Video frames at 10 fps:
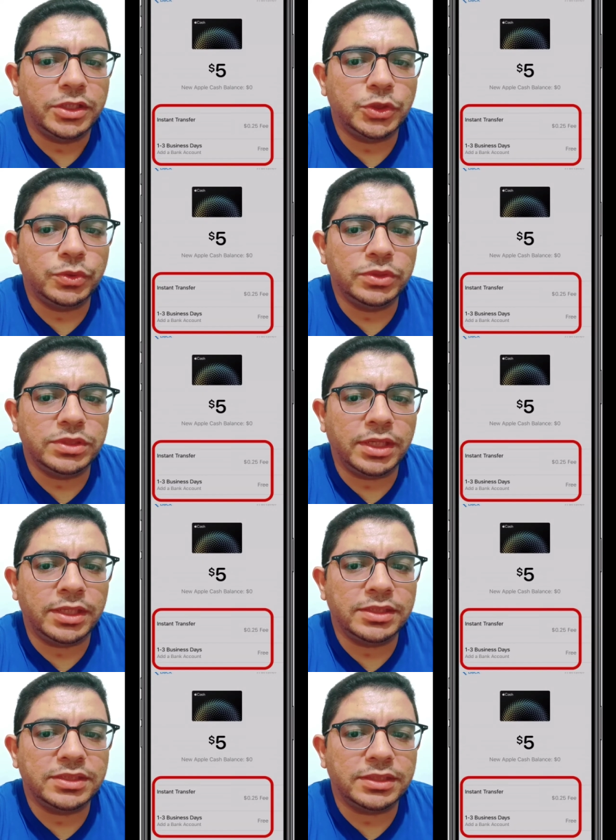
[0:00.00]
Choose
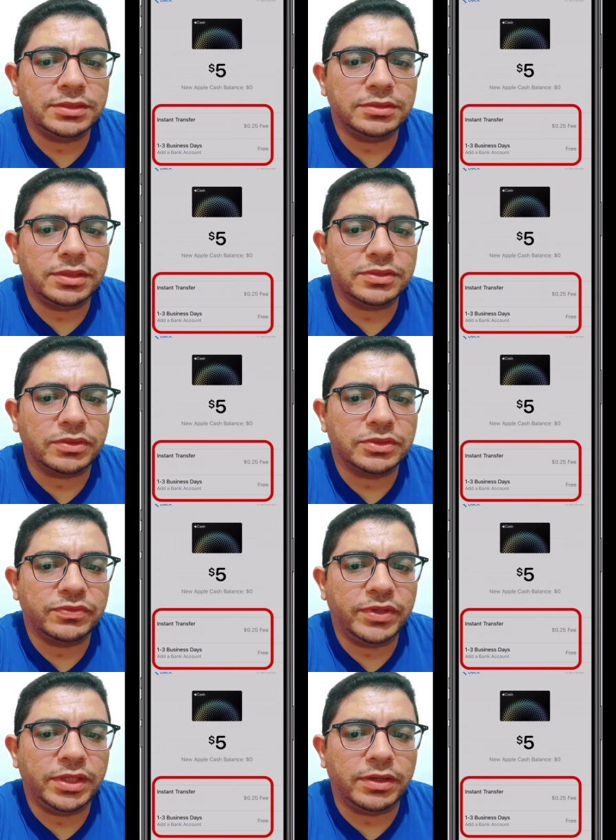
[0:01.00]
Instant
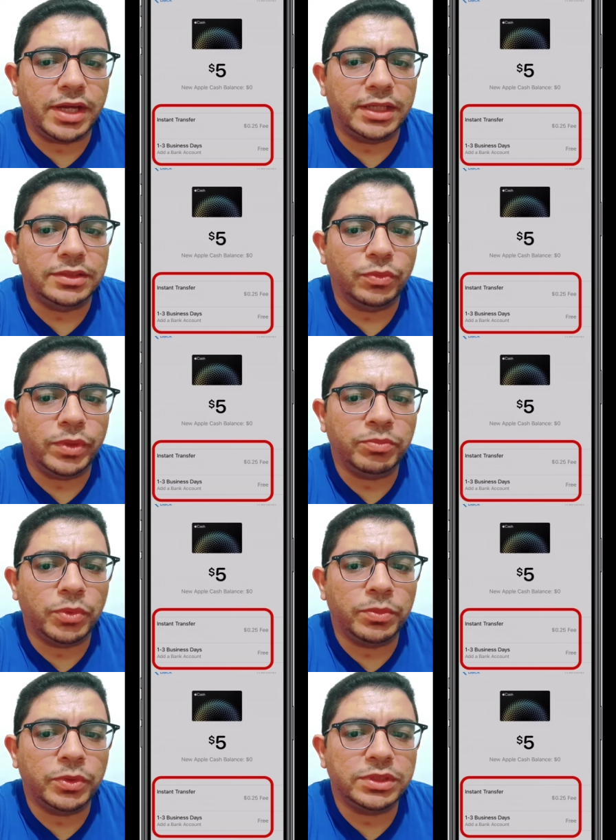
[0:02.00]
Transfer and when
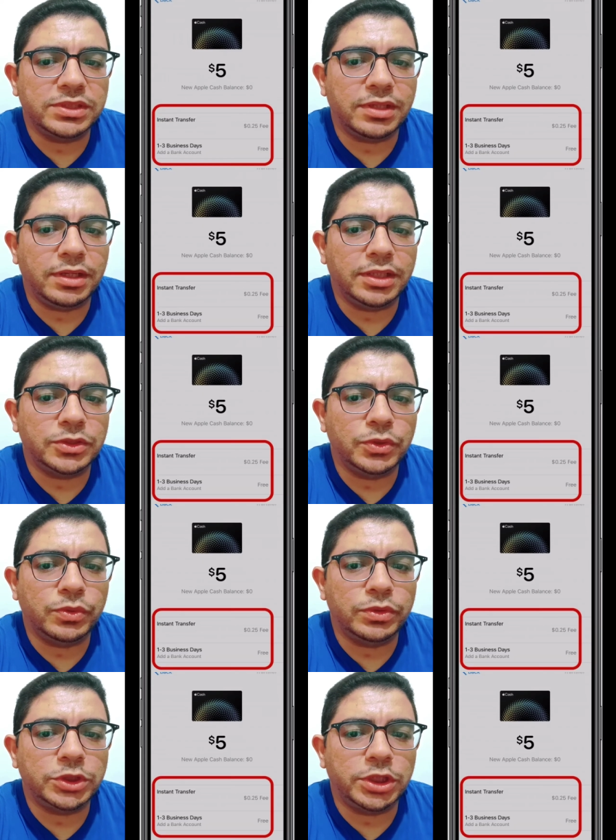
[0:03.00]
promoted select
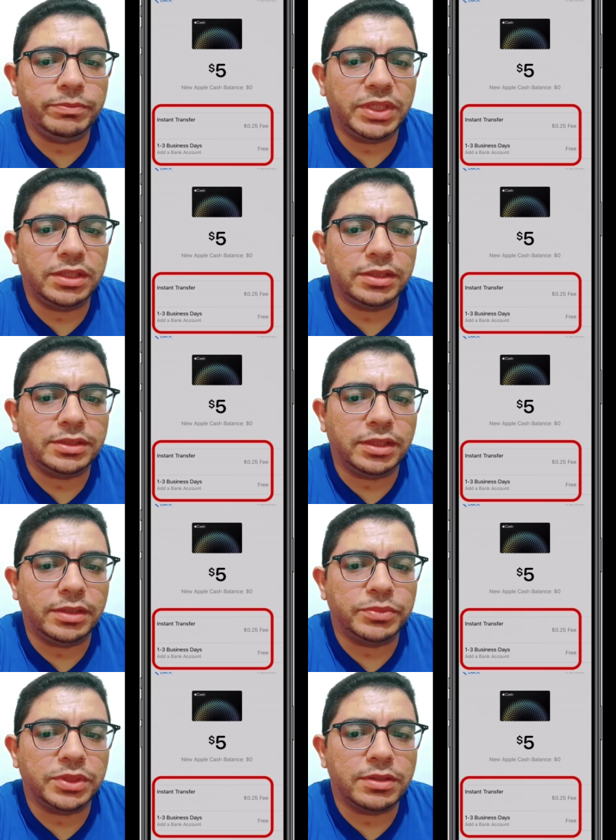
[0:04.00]
your Chime
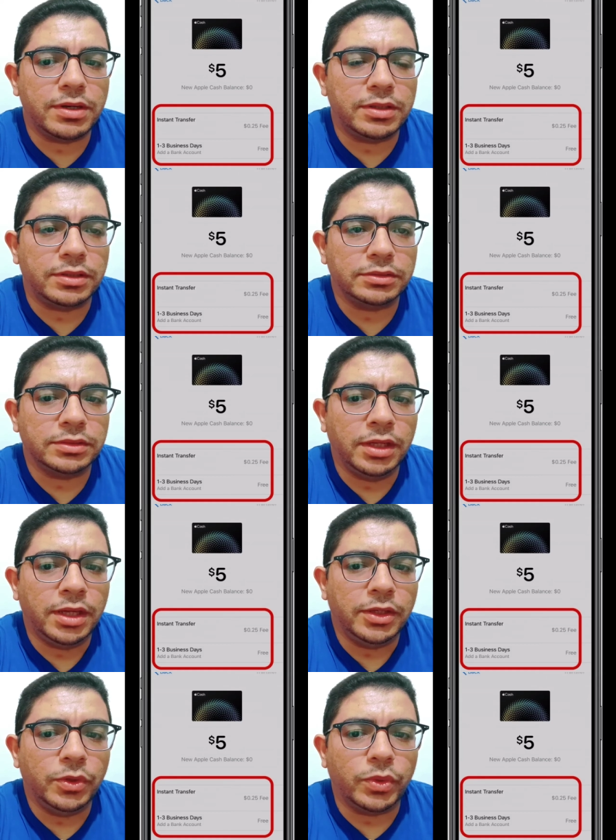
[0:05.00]
debit card.
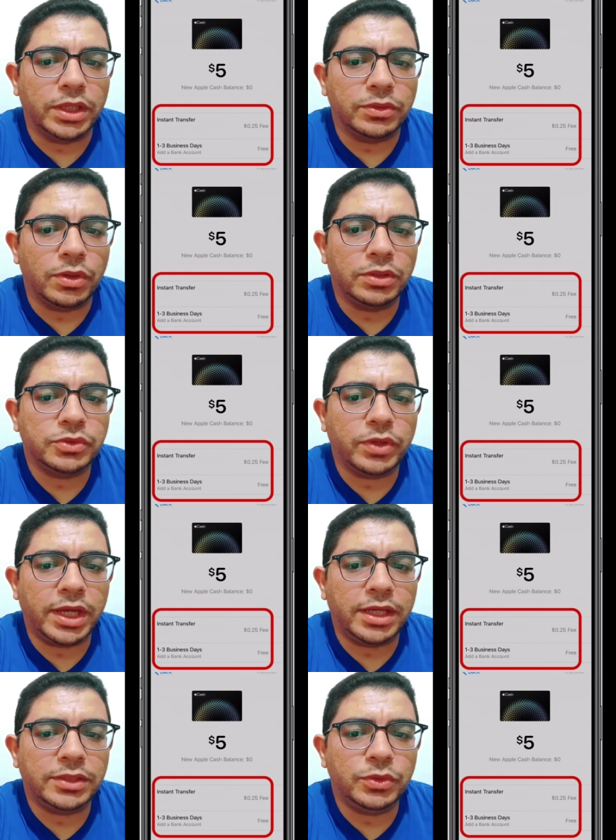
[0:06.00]
You can also
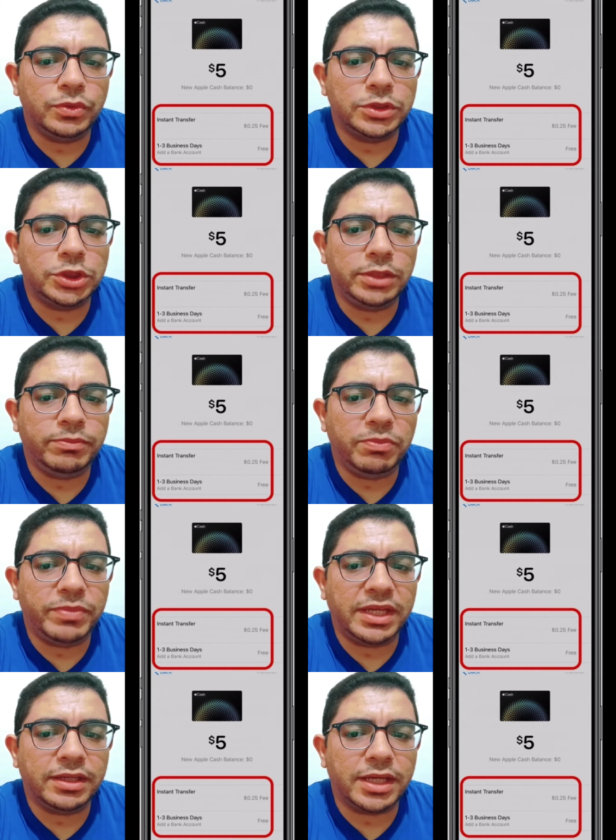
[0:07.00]
add your Chime
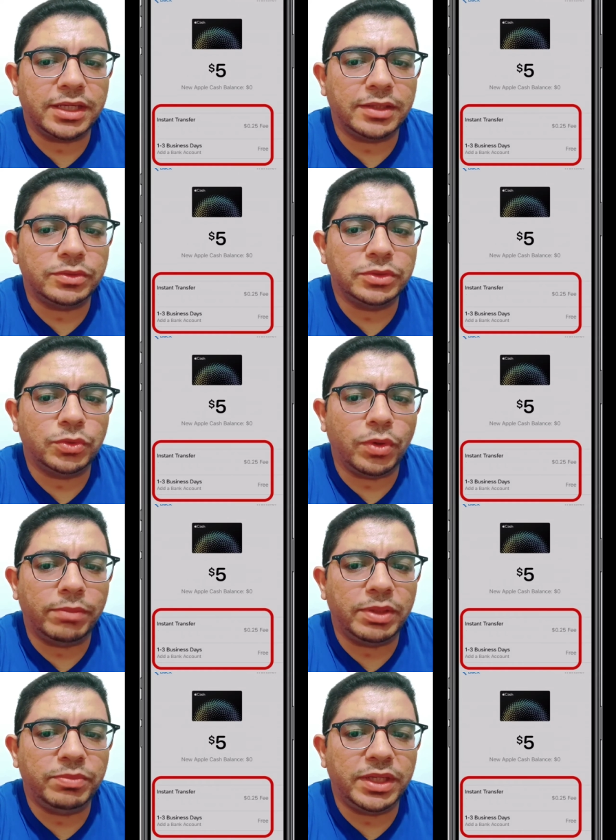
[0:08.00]
bank account to
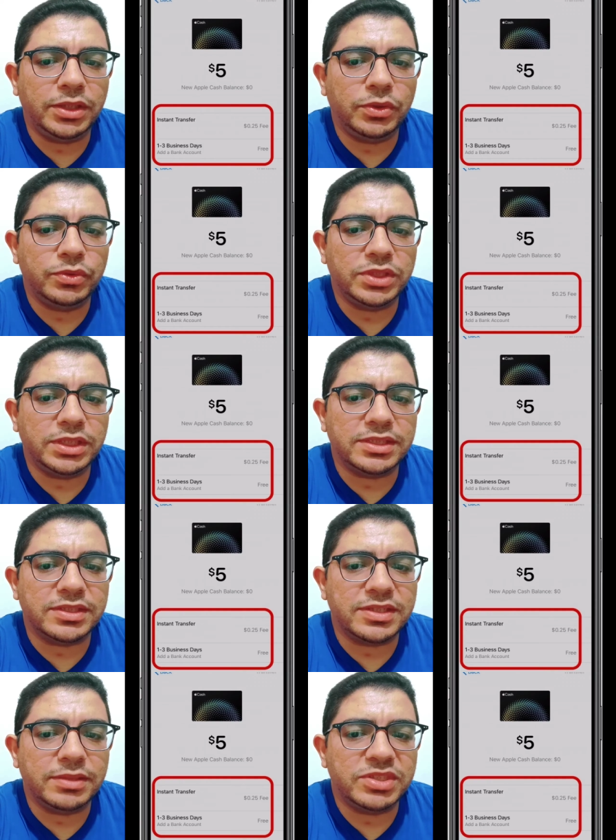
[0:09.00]
Apple Pay using
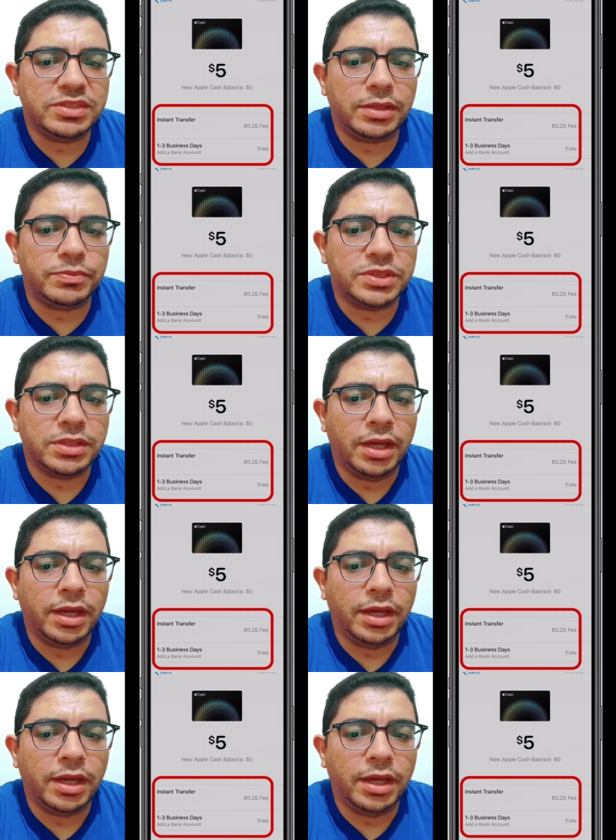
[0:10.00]
the same steps.